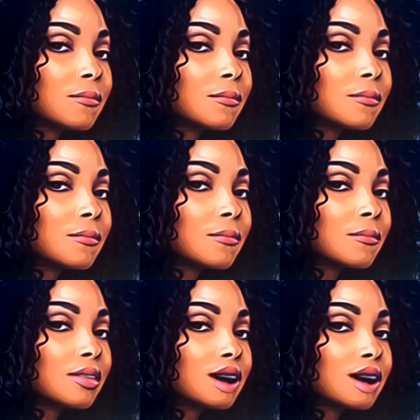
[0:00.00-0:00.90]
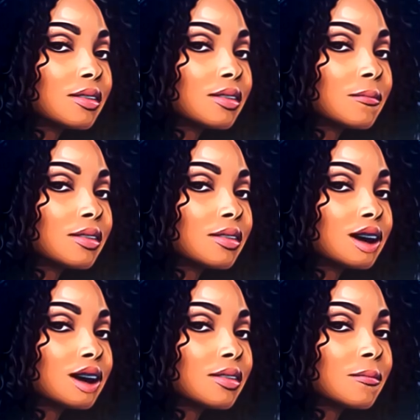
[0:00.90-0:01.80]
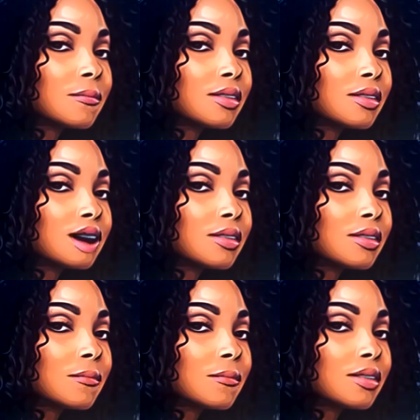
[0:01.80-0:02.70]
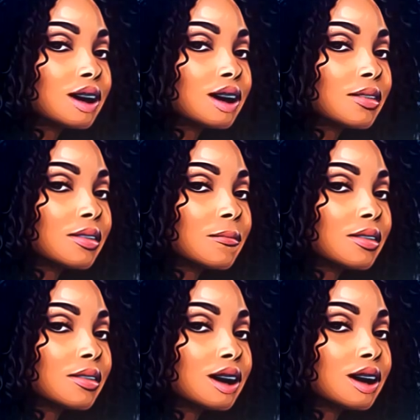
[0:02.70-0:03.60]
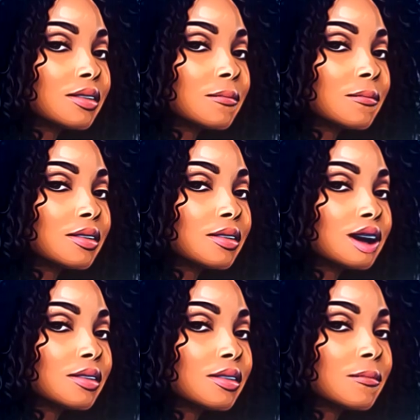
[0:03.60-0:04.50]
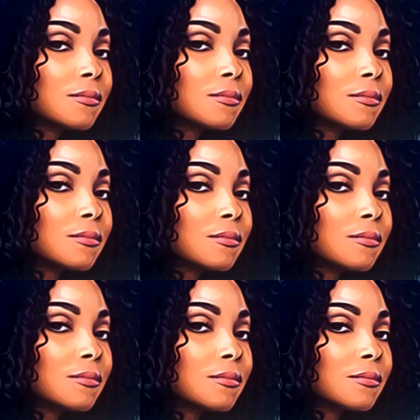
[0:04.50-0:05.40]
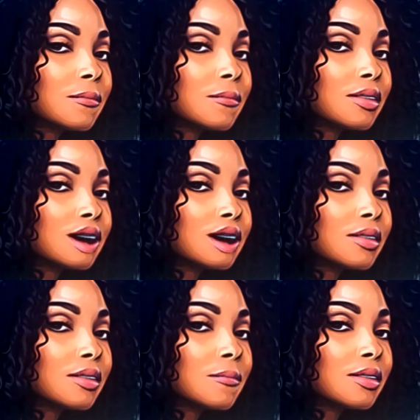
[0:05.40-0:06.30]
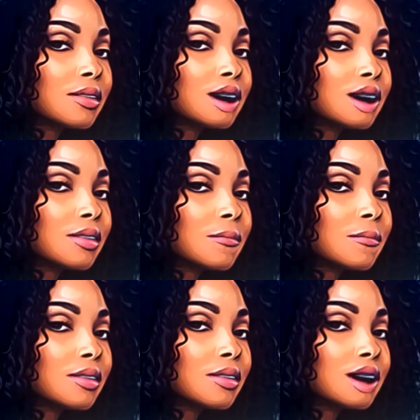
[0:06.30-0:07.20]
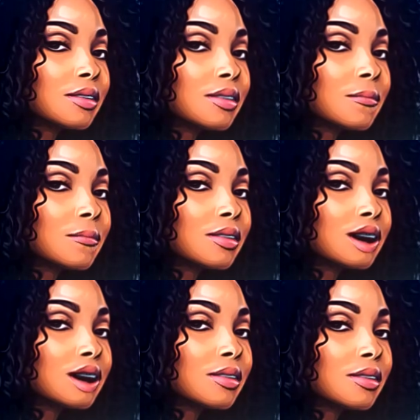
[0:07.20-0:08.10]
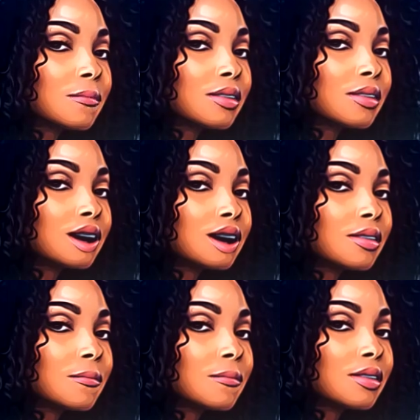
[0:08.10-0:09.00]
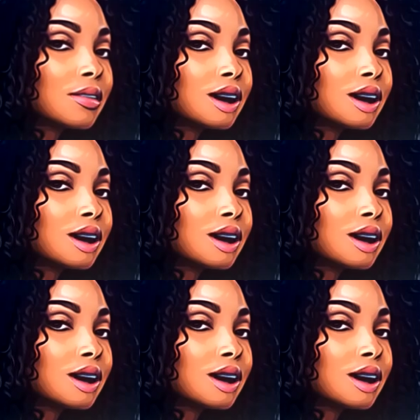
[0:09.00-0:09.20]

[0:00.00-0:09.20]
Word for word: What about, you know, her asking for grace when her crazy comes out? Is Miguel being his authentic self?